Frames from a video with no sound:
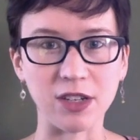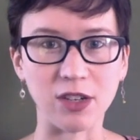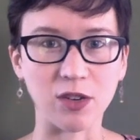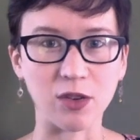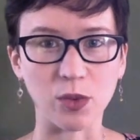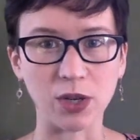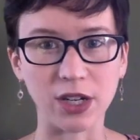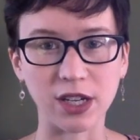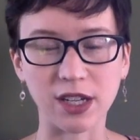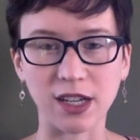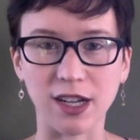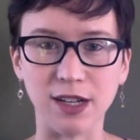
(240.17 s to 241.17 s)
to go to
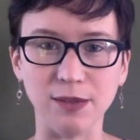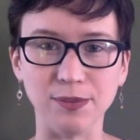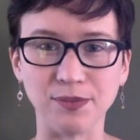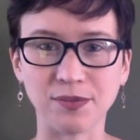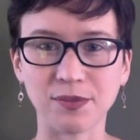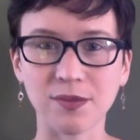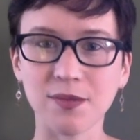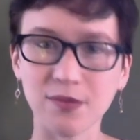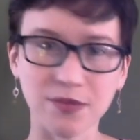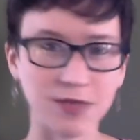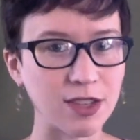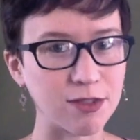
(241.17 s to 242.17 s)
work,
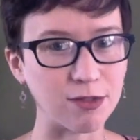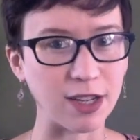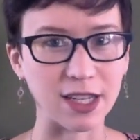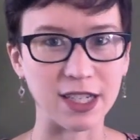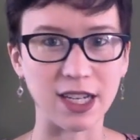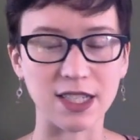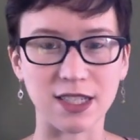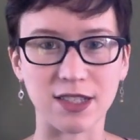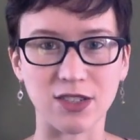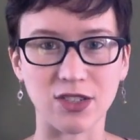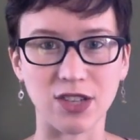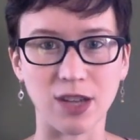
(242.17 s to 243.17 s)
recognize
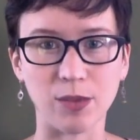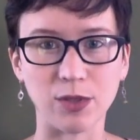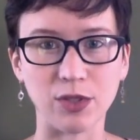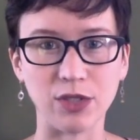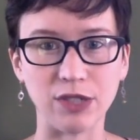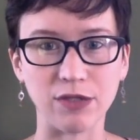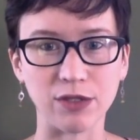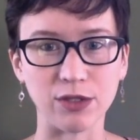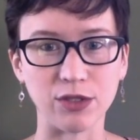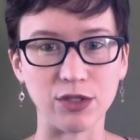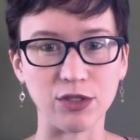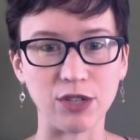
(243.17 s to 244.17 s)
this is an opportunity for a
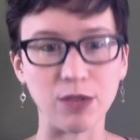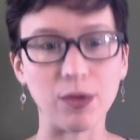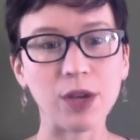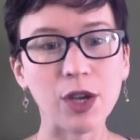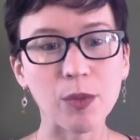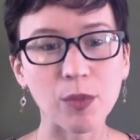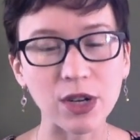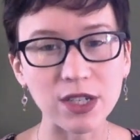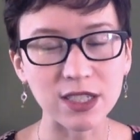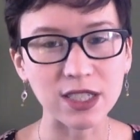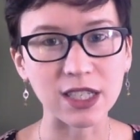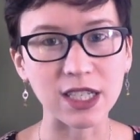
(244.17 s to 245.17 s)
lucid dream.
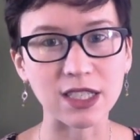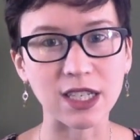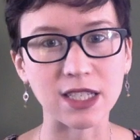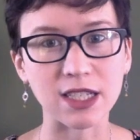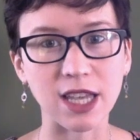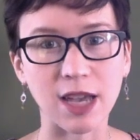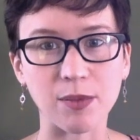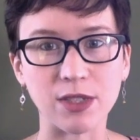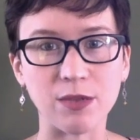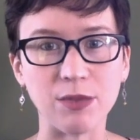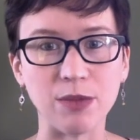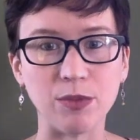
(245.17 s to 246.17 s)
Personally, it tends to happen
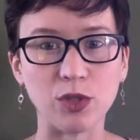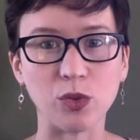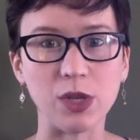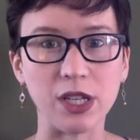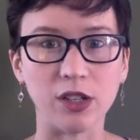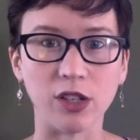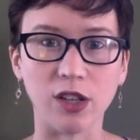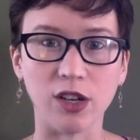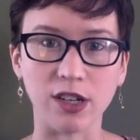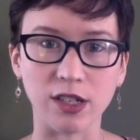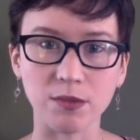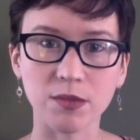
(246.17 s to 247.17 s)
to me between
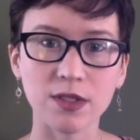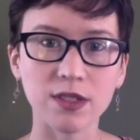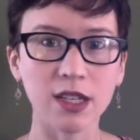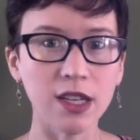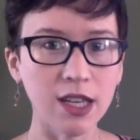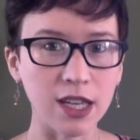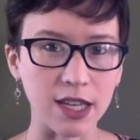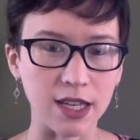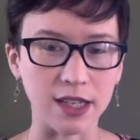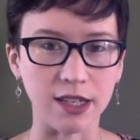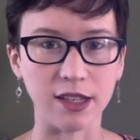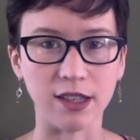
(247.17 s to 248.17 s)
alarms
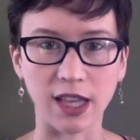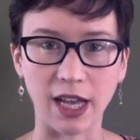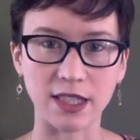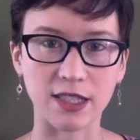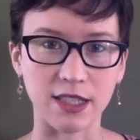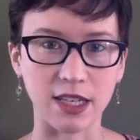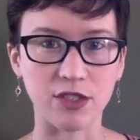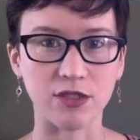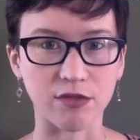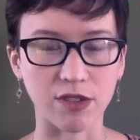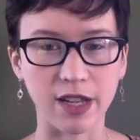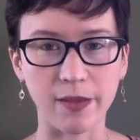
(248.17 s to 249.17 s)
in the last stage
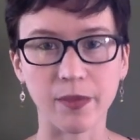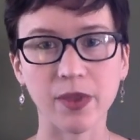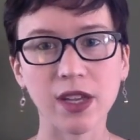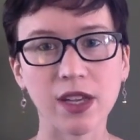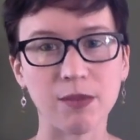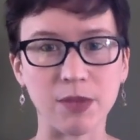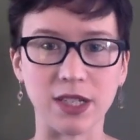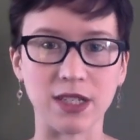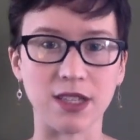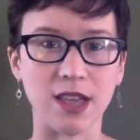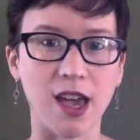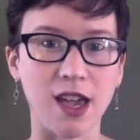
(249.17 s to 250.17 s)
of REM,
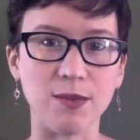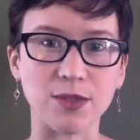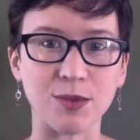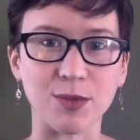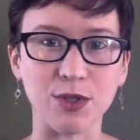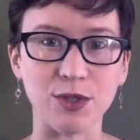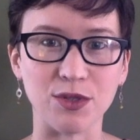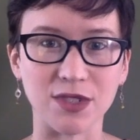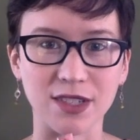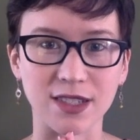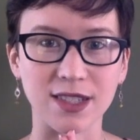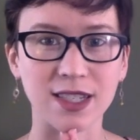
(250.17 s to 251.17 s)
because I am someone who
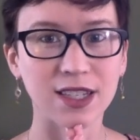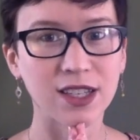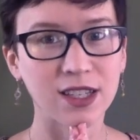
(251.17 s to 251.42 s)
uses